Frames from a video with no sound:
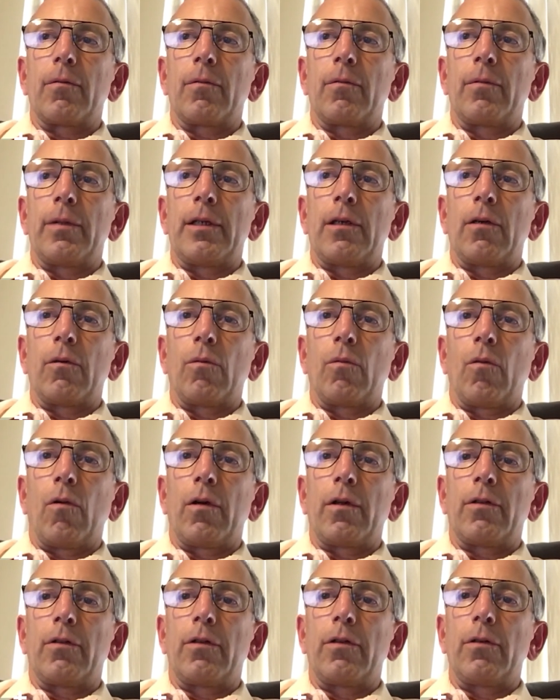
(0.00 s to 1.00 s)
we don't
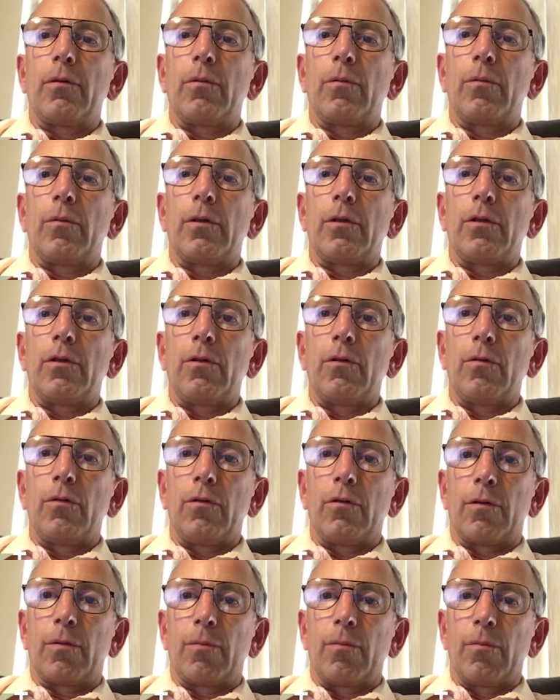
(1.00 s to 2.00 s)
want to
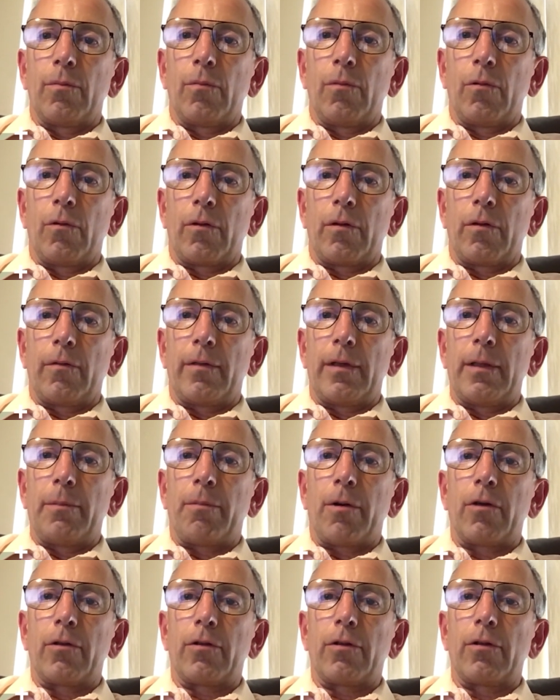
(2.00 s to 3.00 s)
use more of the
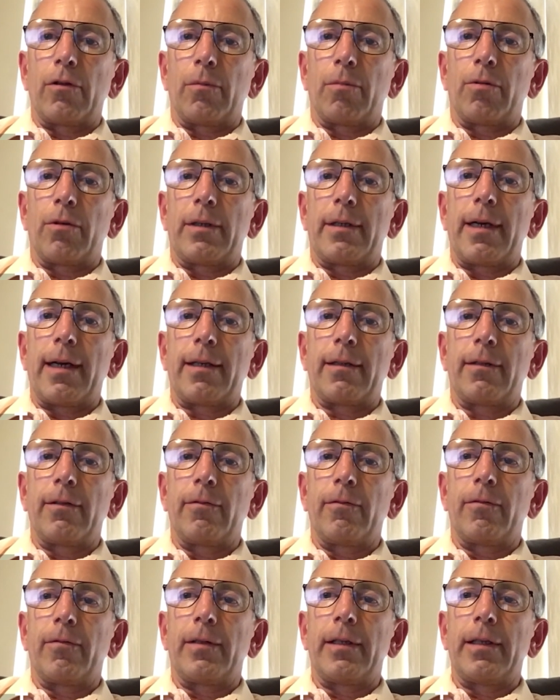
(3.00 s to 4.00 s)
personal
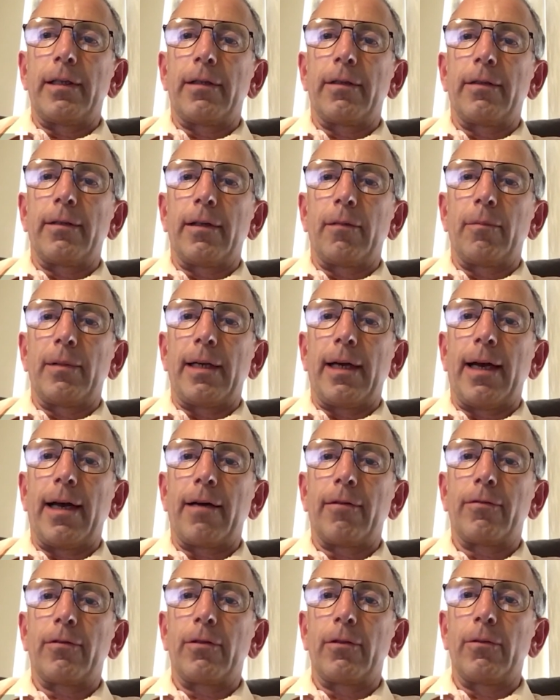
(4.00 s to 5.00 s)
protective gear than we
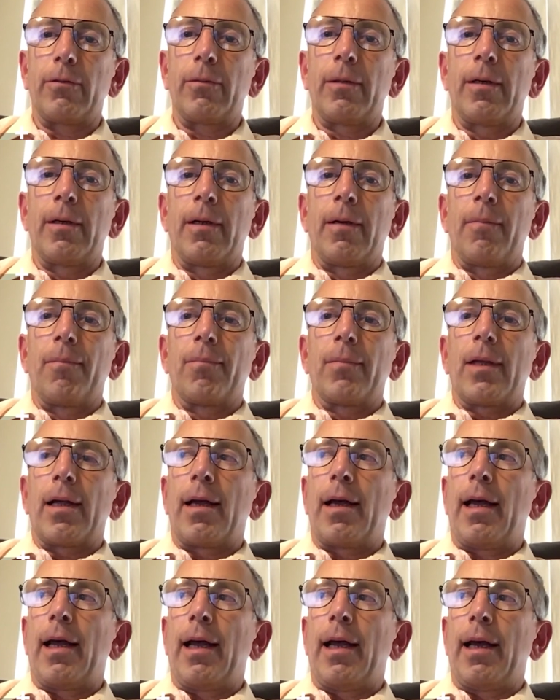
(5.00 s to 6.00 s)
have to,
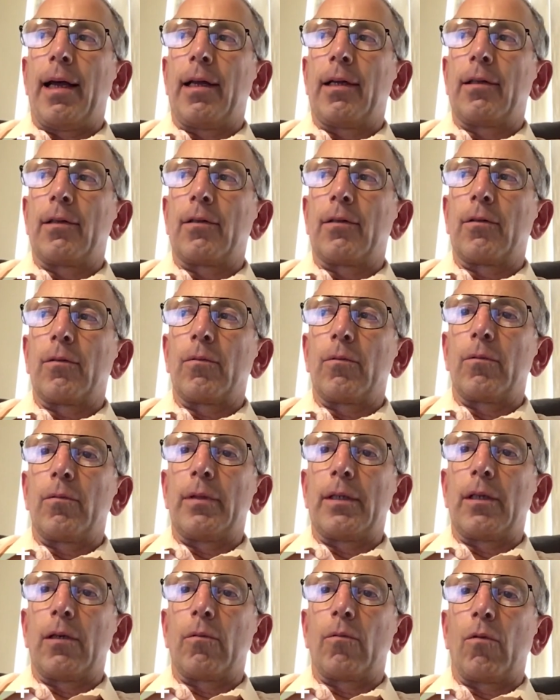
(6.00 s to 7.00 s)
and
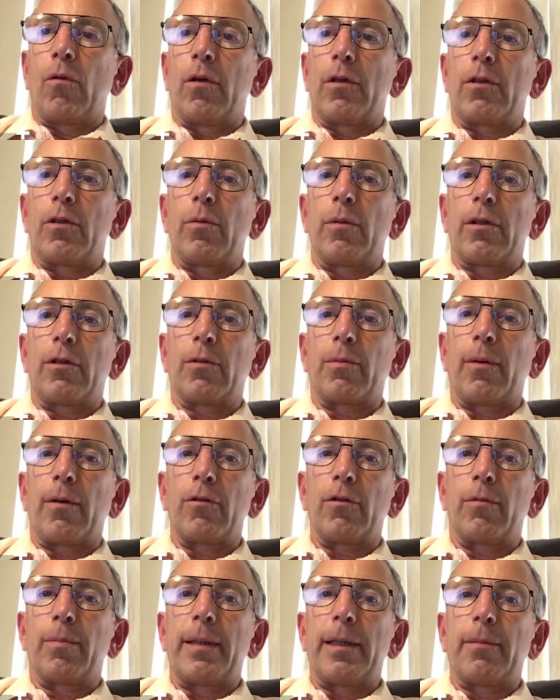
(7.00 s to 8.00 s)
we don't want to
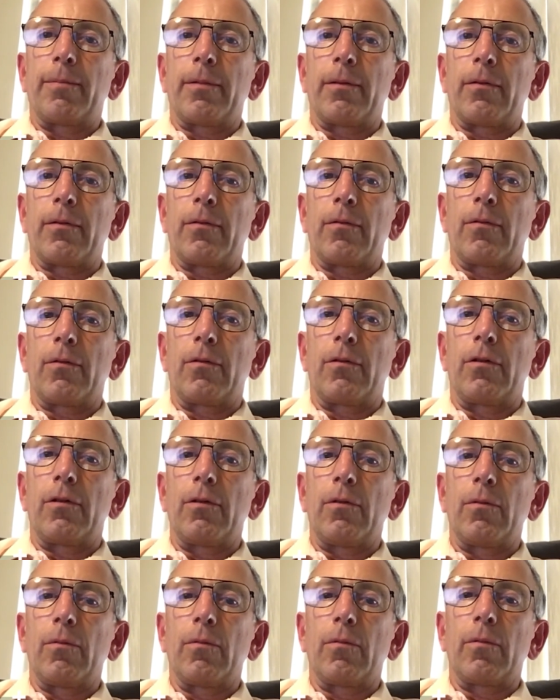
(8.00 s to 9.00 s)
expose people
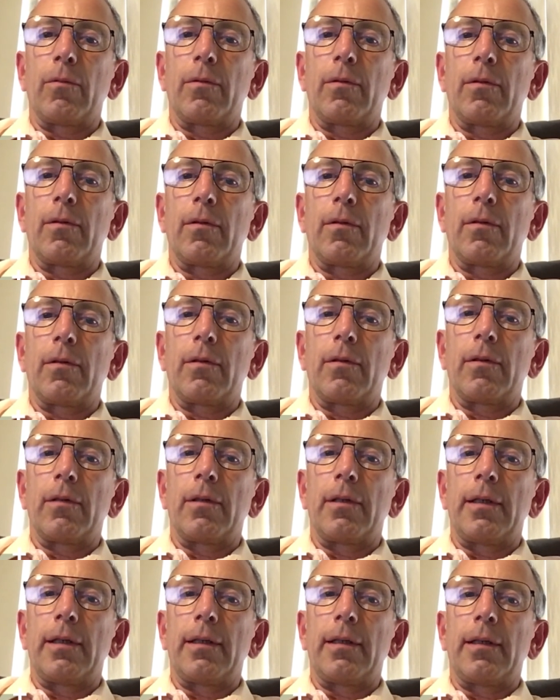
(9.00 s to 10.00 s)
to
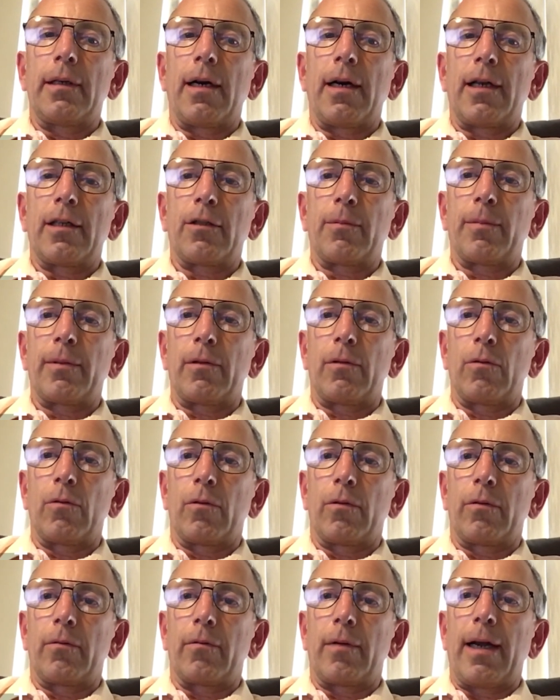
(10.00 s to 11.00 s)
the hospital
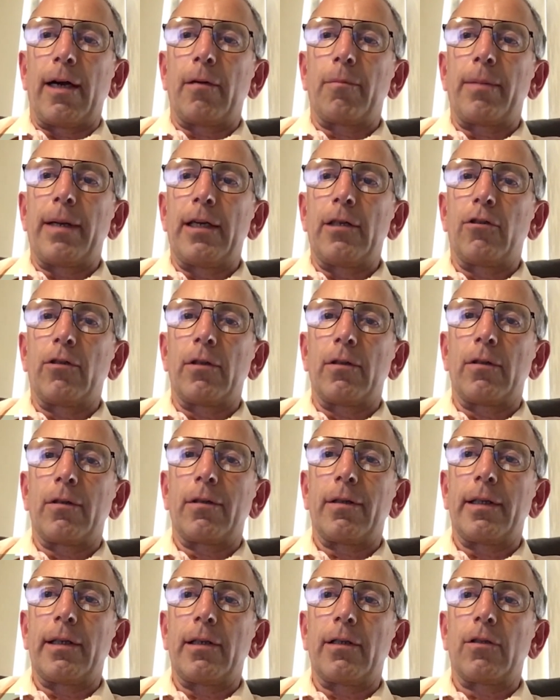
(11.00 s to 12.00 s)
or outpatient
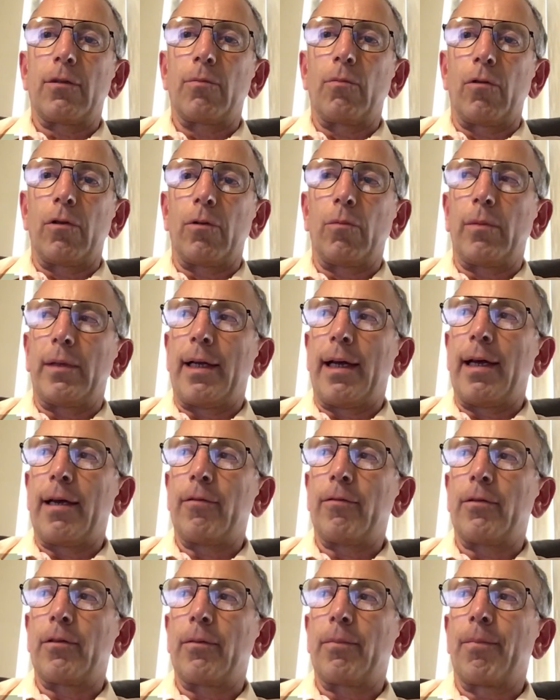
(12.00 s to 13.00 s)
clinics more than we
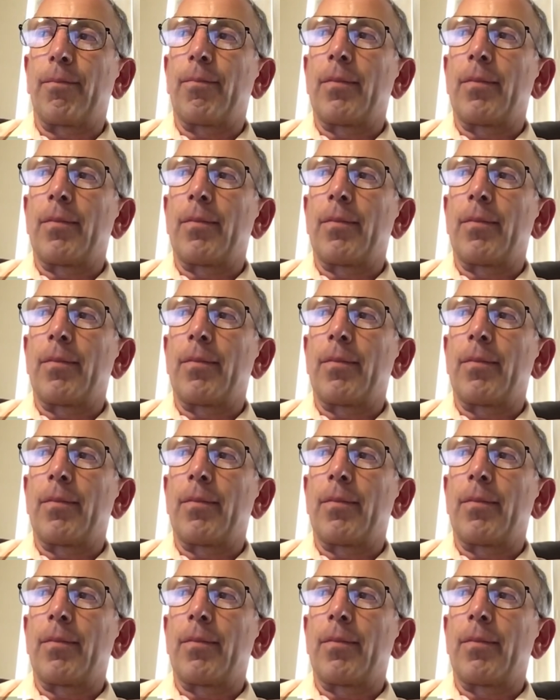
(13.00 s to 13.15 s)
have to.